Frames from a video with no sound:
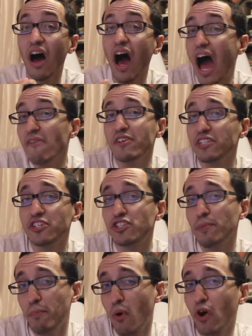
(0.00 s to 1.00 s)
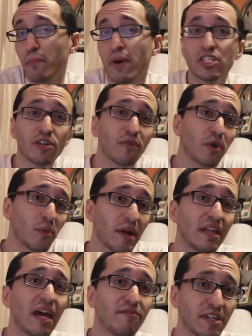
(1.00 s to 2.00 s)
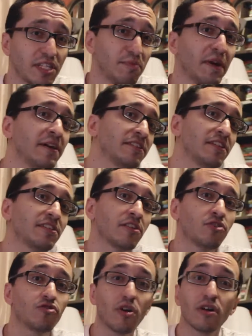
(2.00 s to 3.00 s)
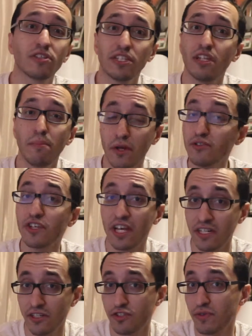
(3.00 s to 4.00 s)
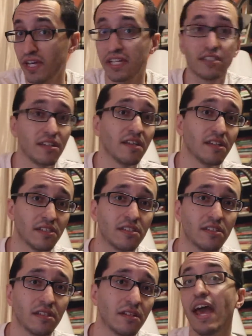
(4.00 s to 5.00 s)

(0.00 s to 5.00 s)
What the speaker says: Obviously, she poured much of her real-life experiences and struggles in the music industry into this.